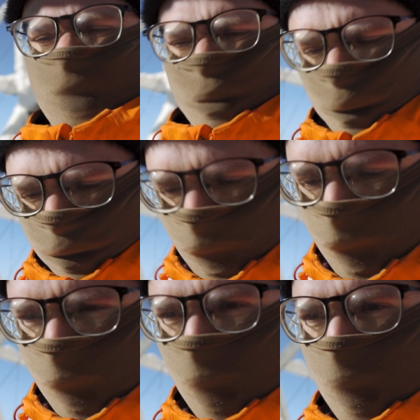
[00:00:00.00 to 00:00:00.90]
slip and
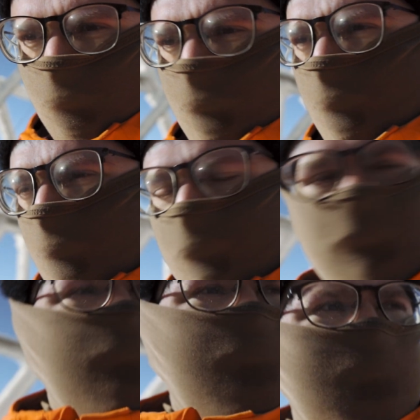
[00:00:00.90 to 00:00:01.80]
fall.
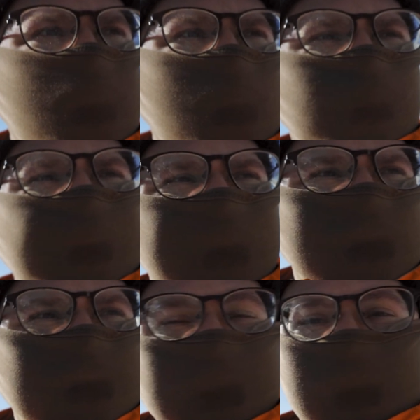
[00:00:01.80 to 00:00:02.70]
But
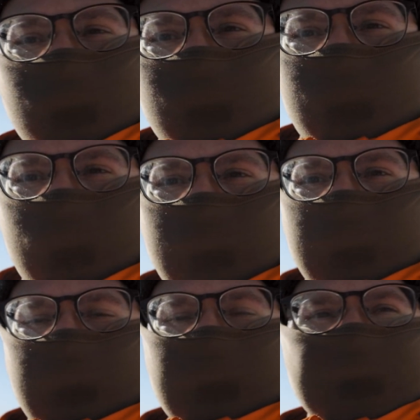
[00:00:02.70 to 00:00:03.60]
this view
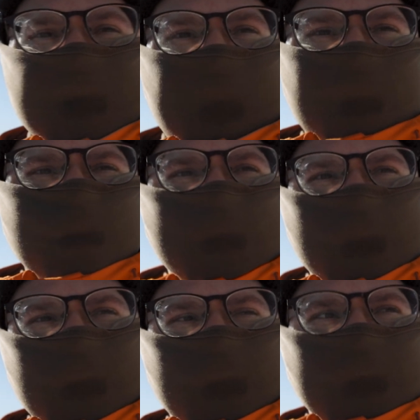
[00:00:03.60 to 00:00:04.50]
is
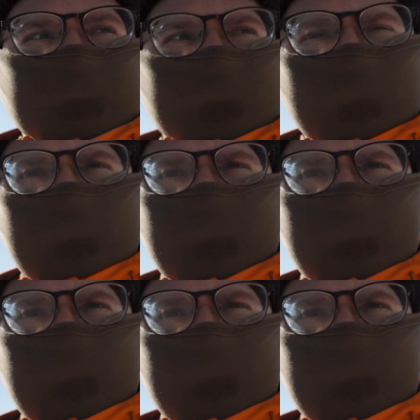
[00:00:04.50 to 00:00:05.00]
absolutely